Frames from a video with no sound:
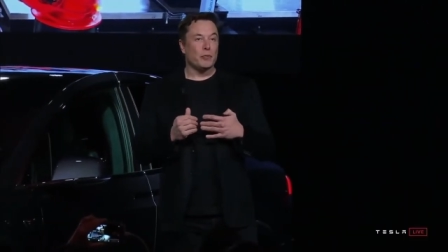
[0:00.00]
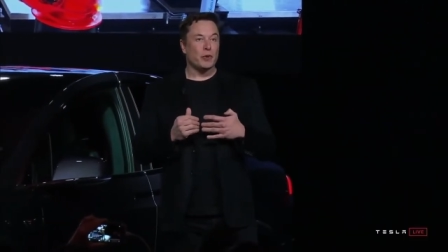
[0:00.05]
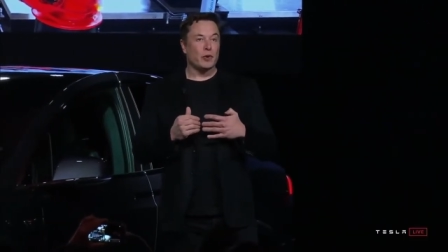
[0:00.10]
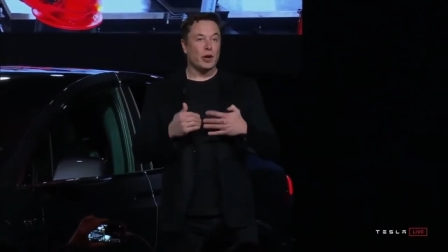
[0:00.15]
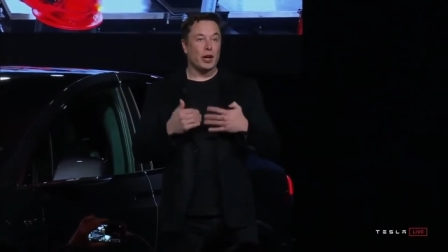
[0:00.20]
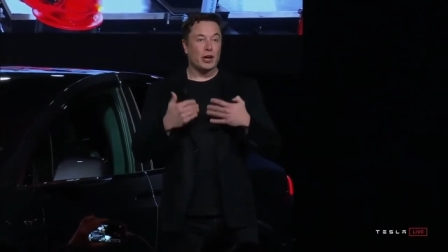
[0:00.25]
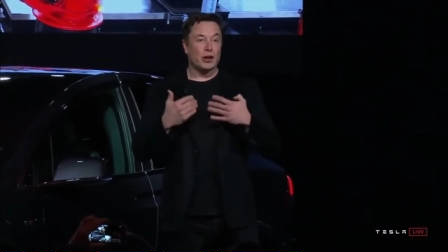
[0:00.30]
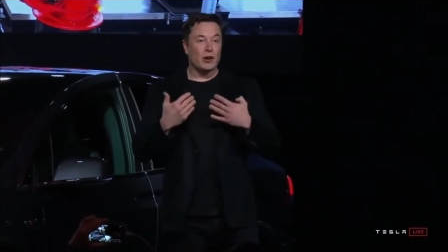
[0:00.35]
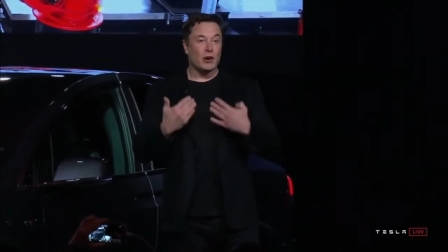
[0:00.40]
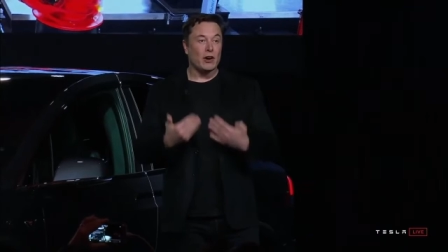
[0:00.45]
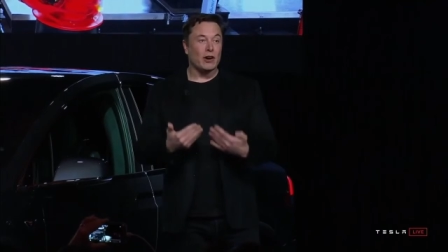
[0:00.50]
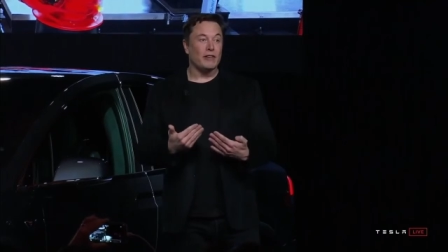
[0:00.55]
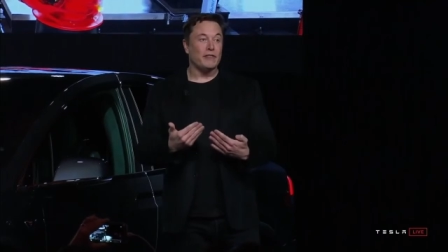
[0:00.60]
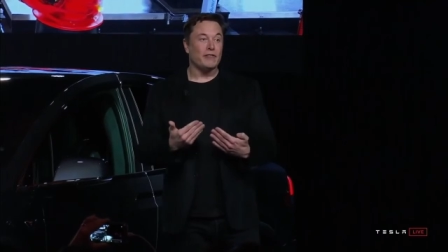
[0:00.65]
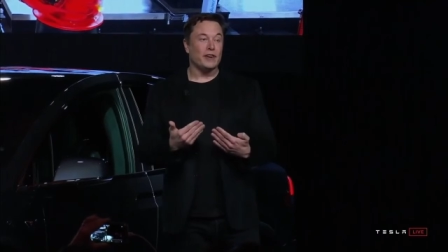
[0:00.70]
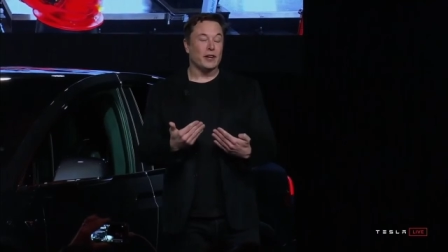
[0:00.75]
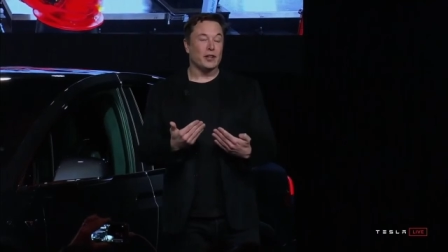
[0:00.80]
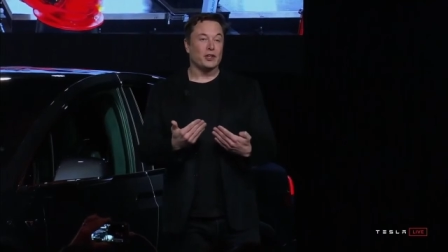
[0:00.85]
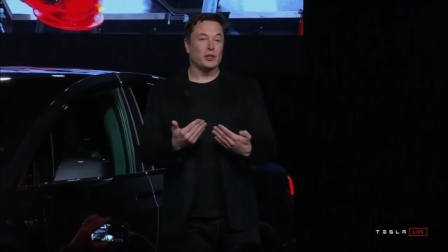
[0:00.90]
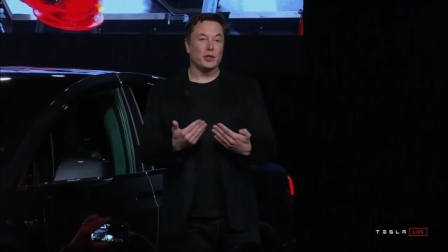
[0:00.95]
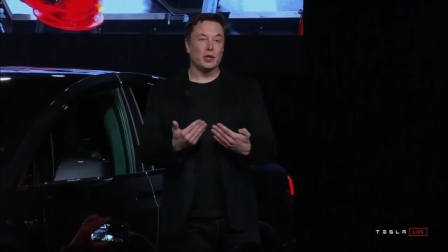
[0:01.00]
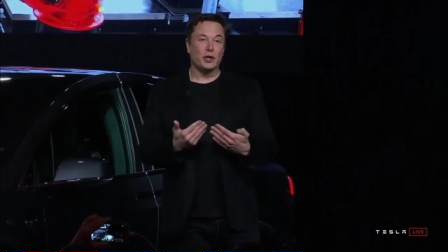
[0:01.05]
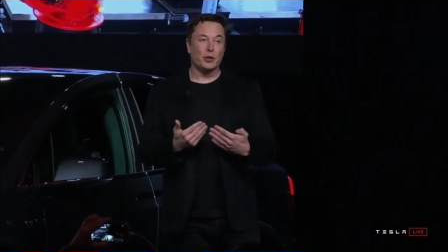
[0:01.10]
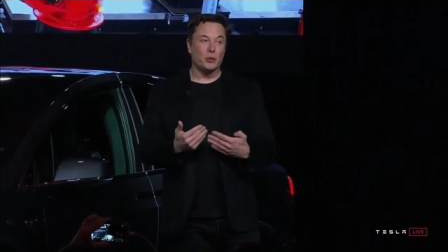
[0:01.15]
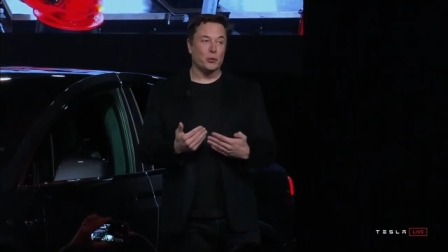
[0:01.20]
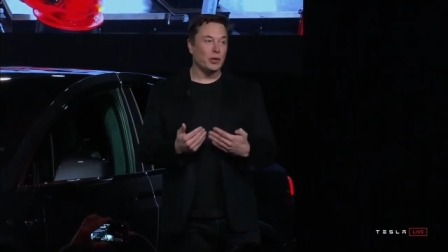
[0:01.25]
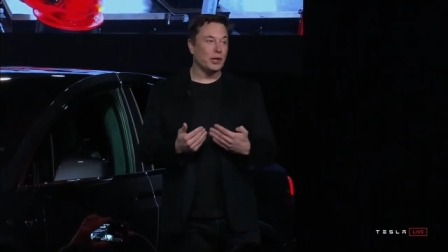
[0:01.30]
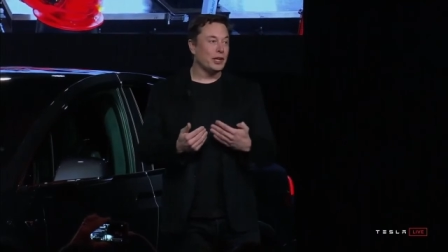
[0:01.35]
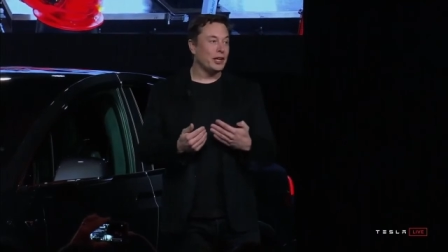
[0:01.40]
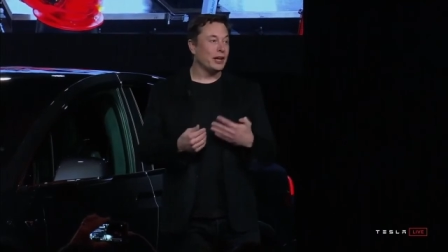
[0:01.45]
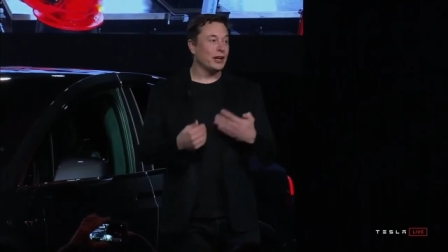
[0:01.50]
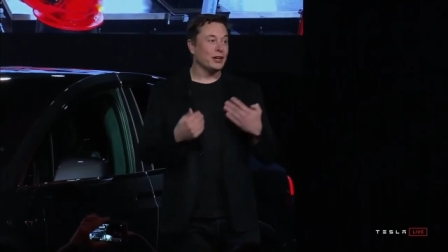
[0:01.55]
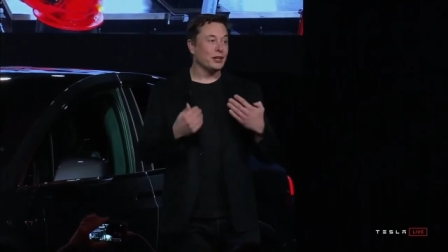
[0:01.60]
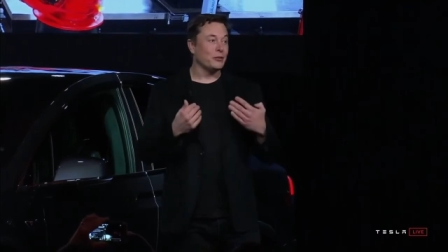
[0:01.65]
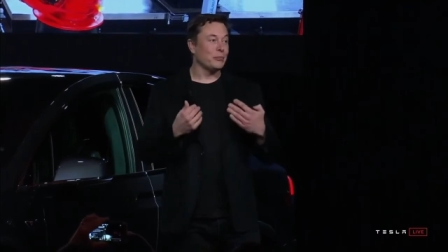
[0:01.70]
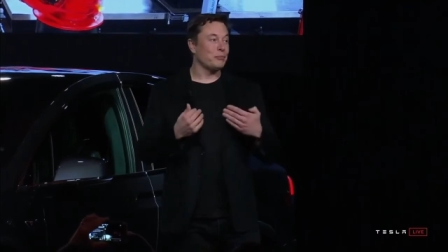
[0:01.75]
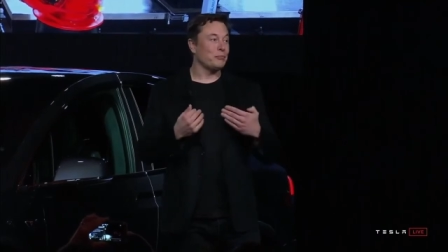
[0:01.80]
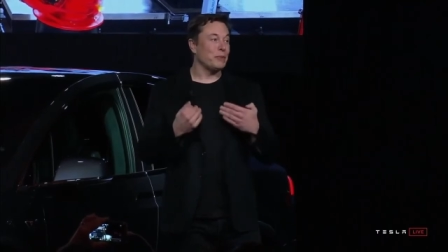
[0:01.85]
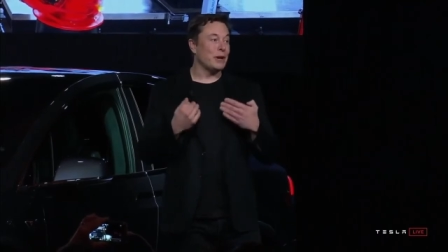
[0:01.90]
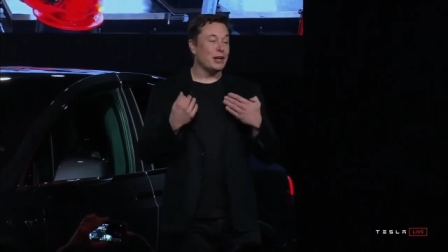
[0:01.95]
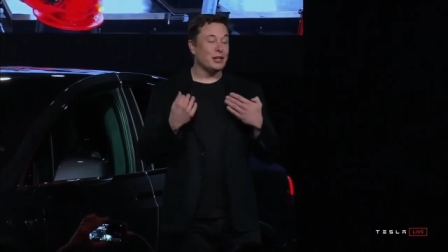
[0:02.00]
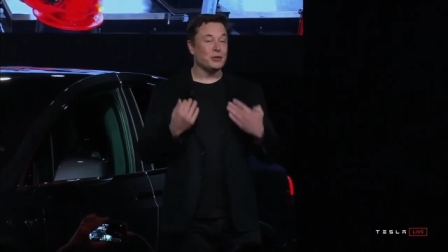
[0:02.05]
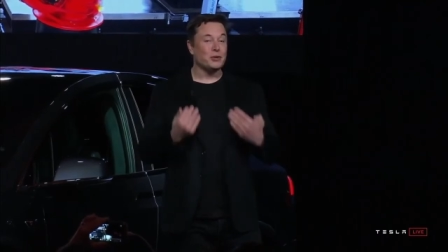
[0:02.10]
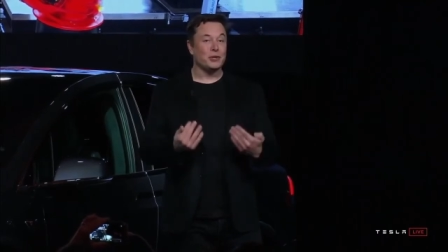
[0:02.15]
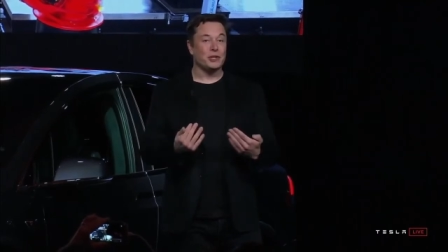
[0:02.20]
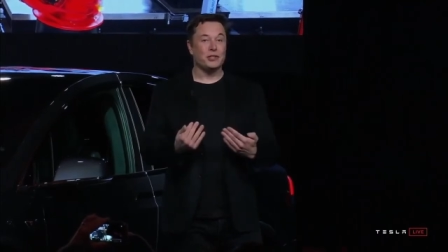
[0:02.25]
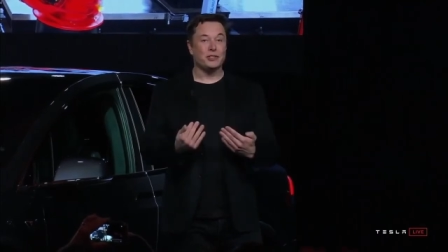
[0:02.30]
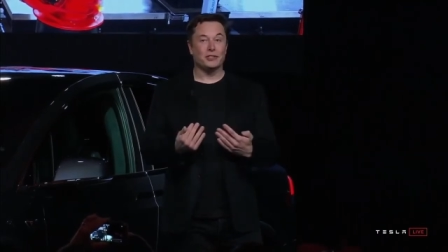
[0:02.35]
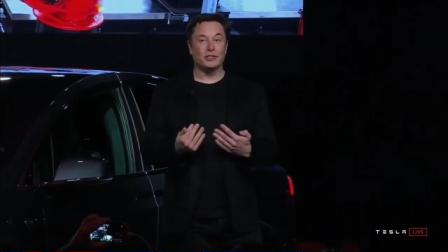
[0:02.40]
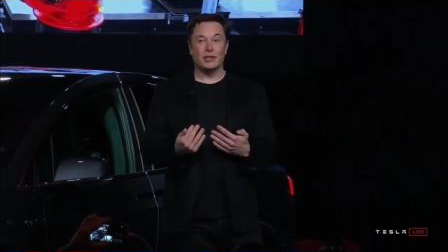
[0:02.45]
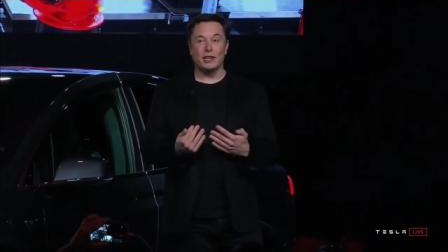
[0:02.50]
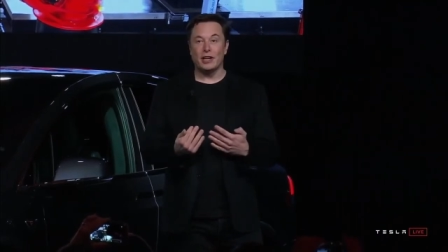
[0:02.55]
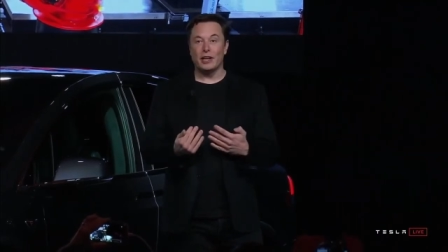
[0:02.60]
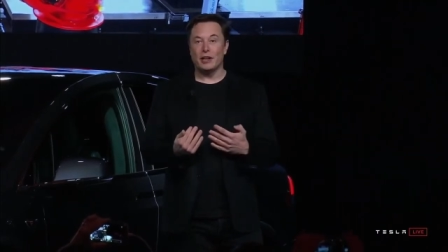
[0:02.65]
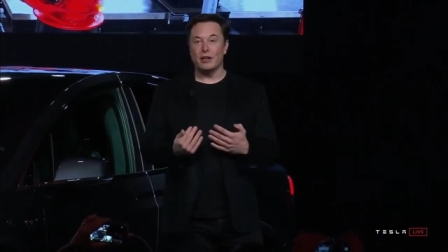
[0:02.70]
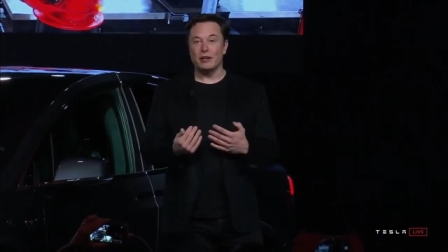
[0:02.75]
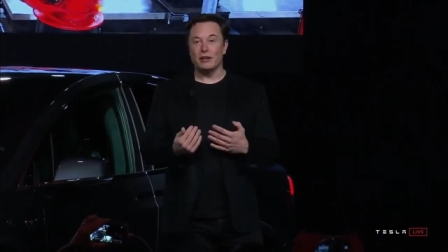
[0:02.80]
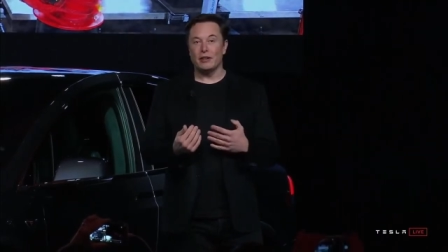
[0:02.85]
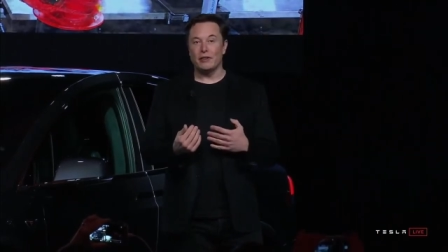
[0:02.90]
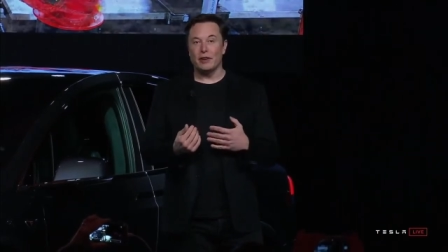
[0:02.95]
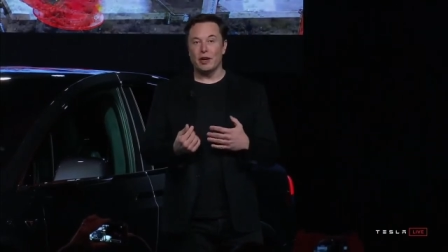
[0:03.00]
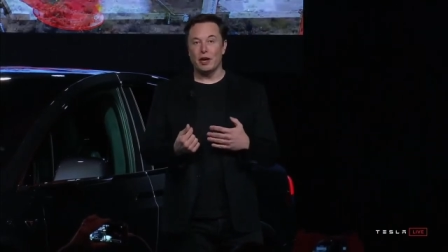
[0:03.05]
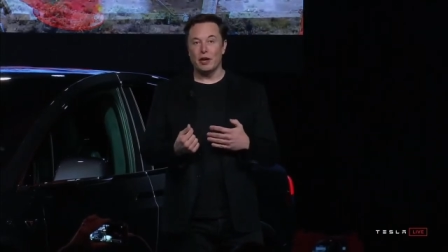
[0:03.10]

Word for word: create a car factory, where the heck are the batteries and,